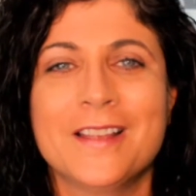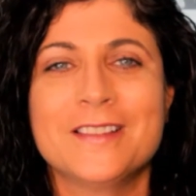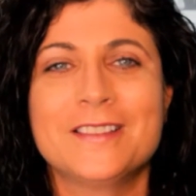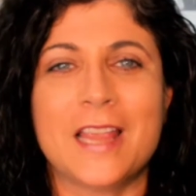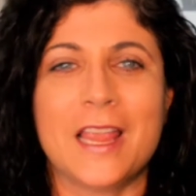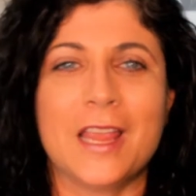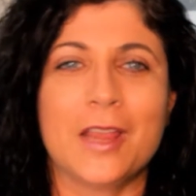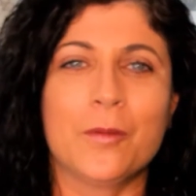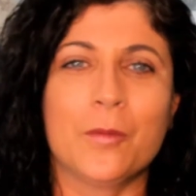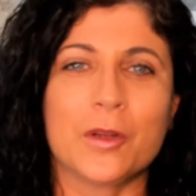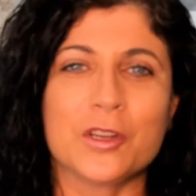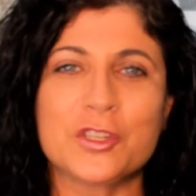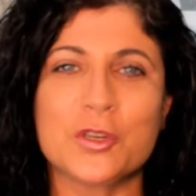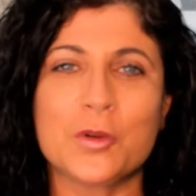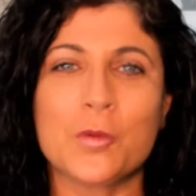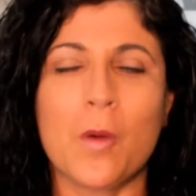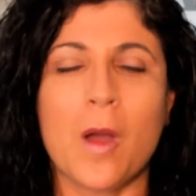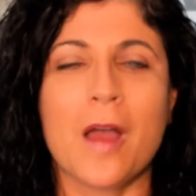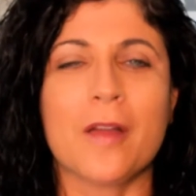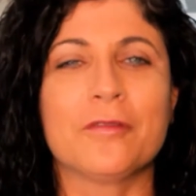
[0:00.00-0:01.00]
Take what
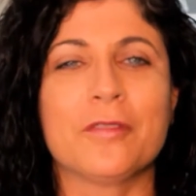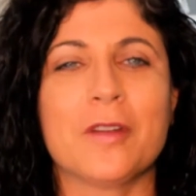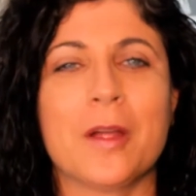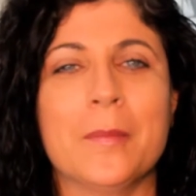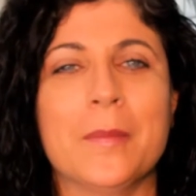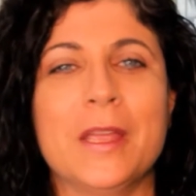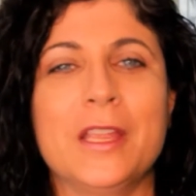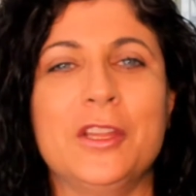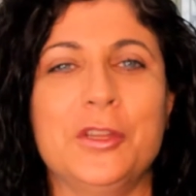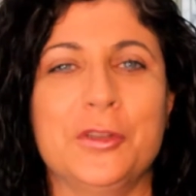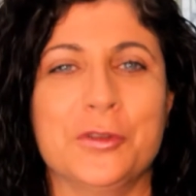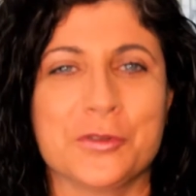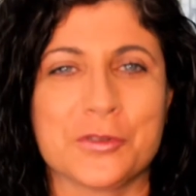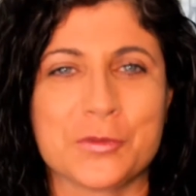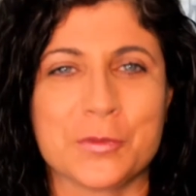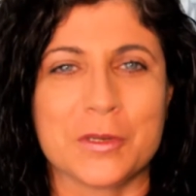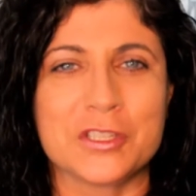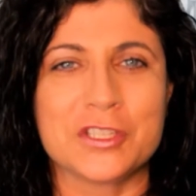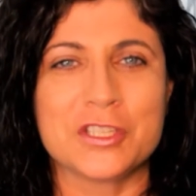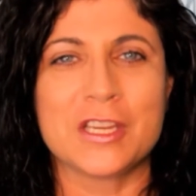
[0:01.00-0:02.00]
you want from it,
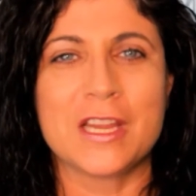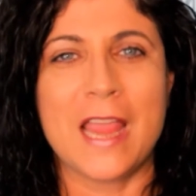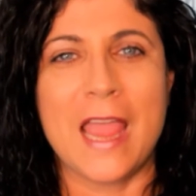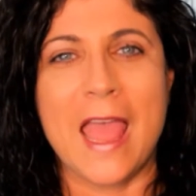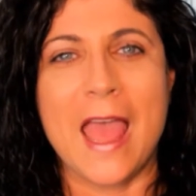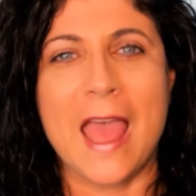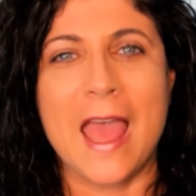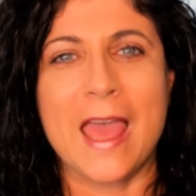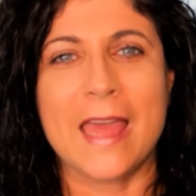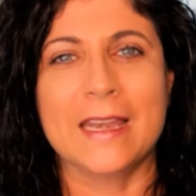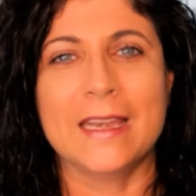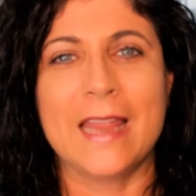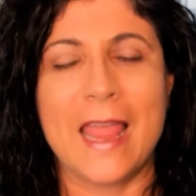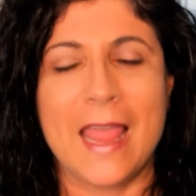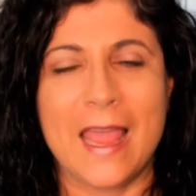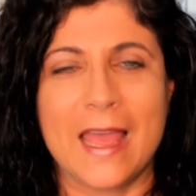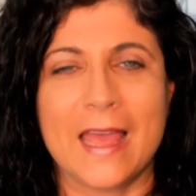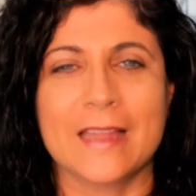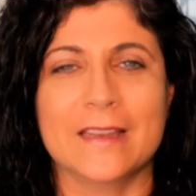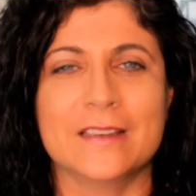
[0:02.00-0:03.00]
use what you can,
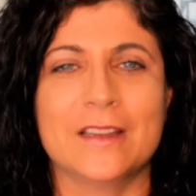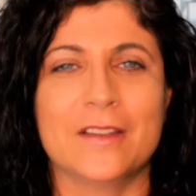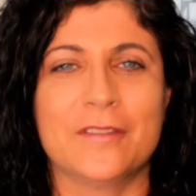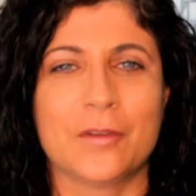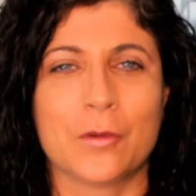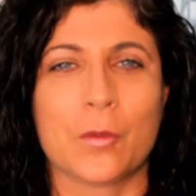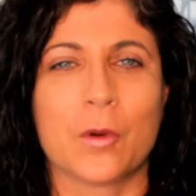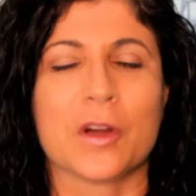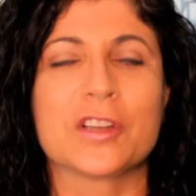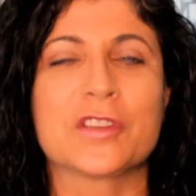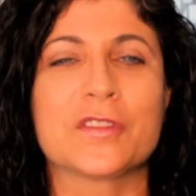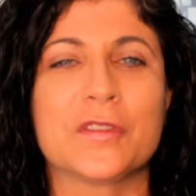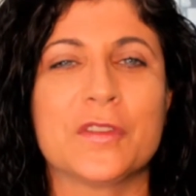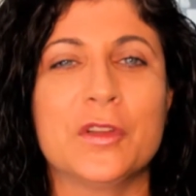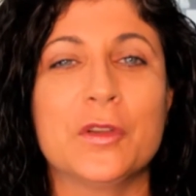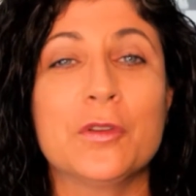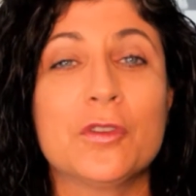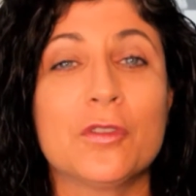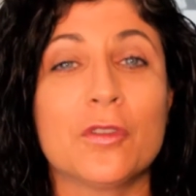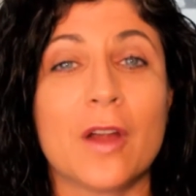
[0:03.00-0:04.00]
and if it works for
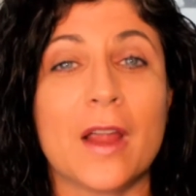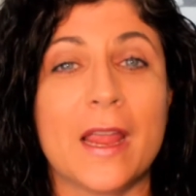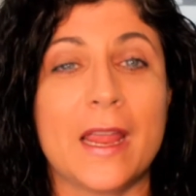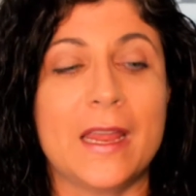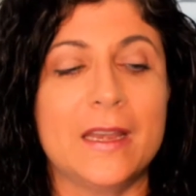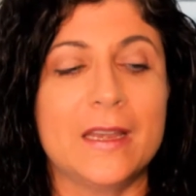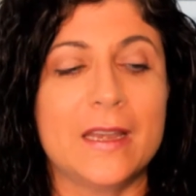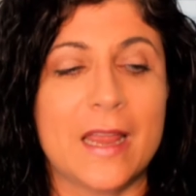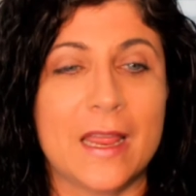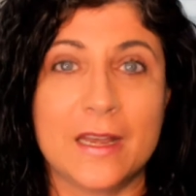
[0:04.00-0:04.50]
you, great.